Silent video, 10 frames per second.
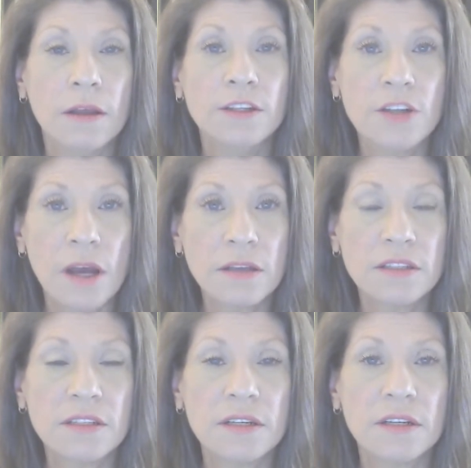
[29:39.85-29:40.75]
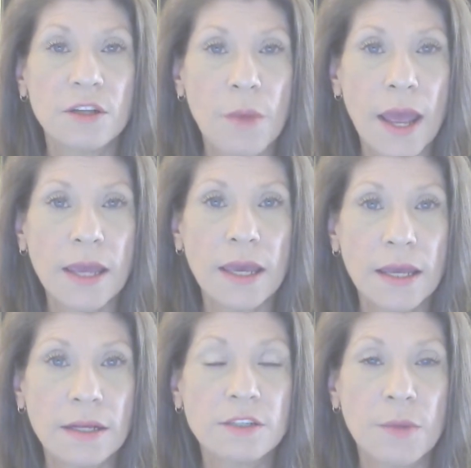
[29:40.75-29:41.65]
just to make
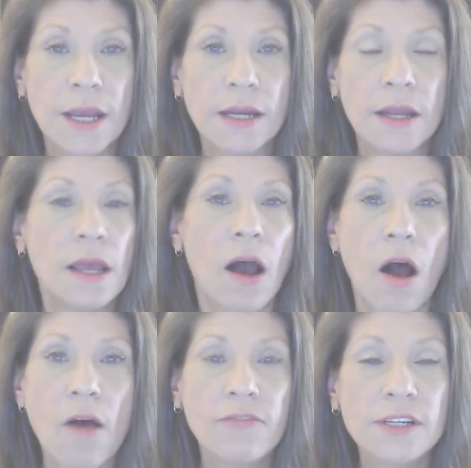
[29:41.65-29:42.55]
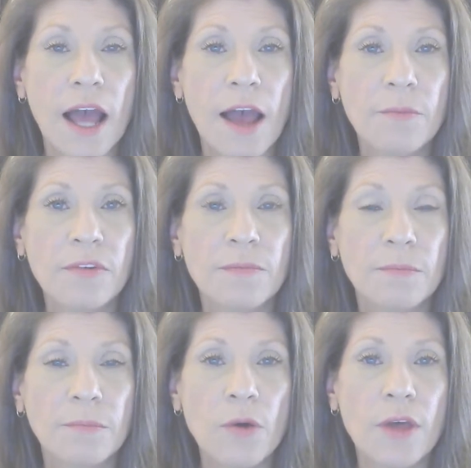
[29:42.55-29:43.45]
ends meet. Oftentimes,
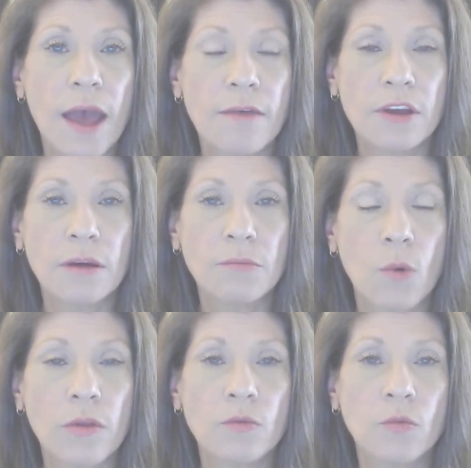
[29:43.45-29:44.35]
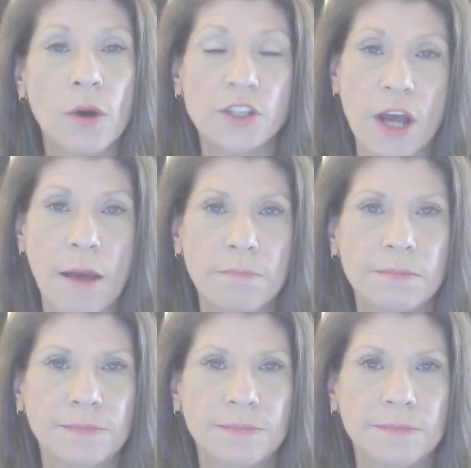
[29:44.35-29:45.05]
both having more than one job.